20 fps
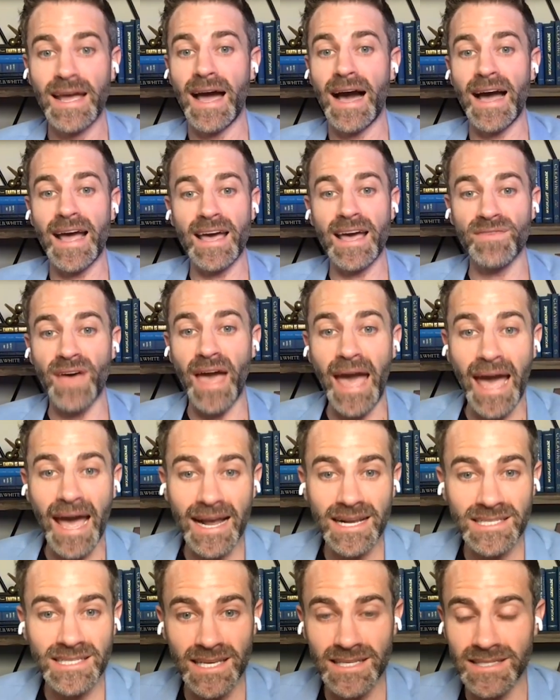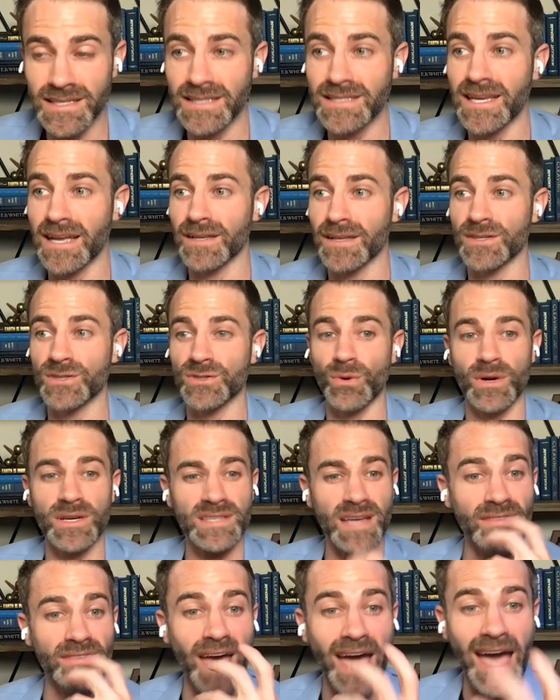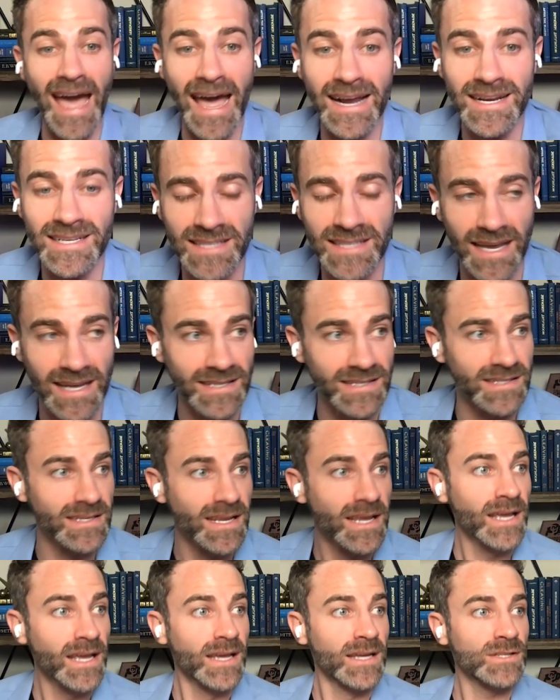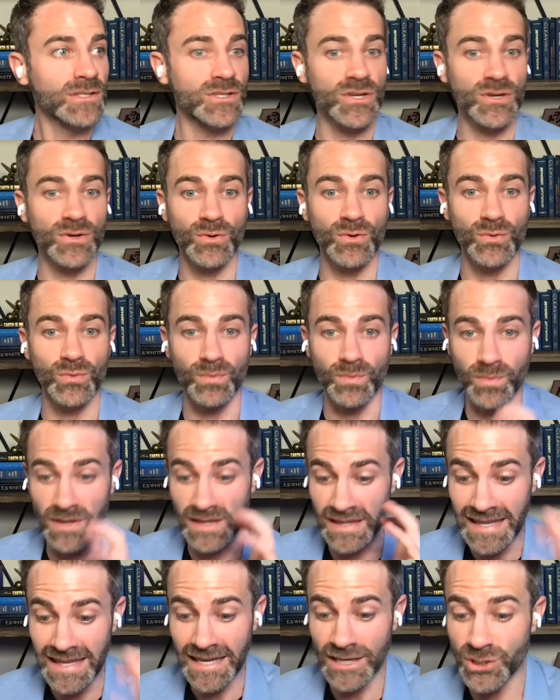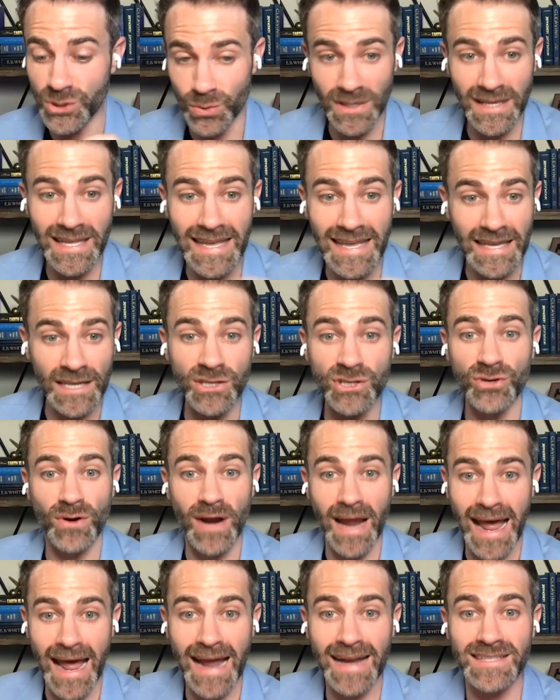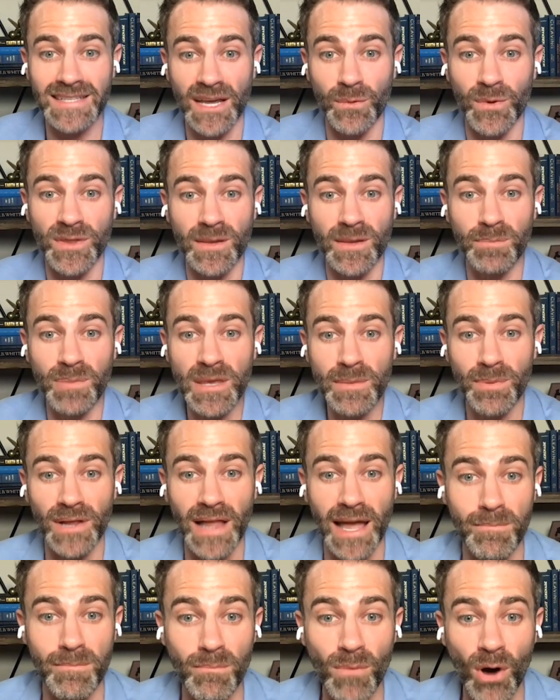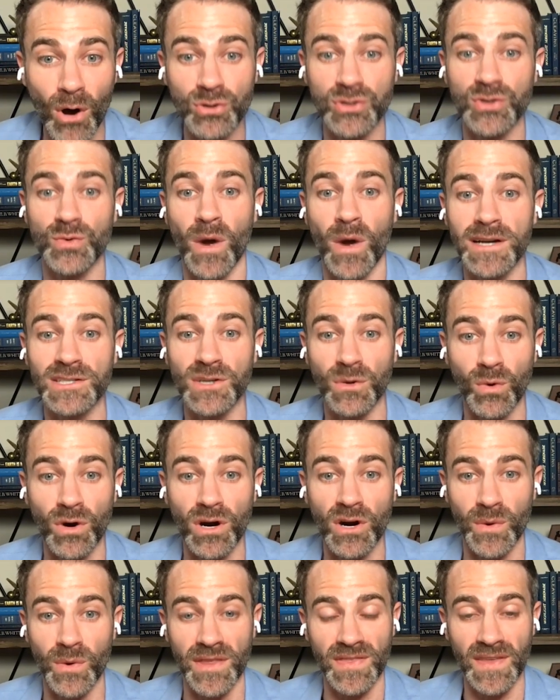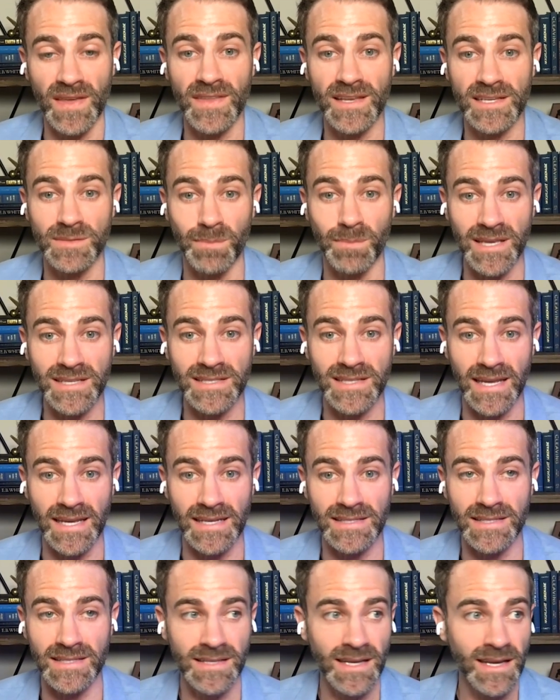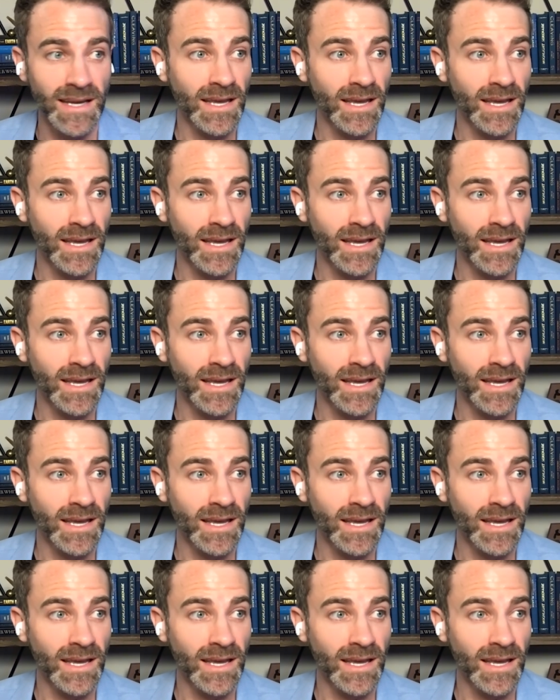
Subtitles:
I have access to telling stories. I have access to literally interacting with the people I most want to work with in this business,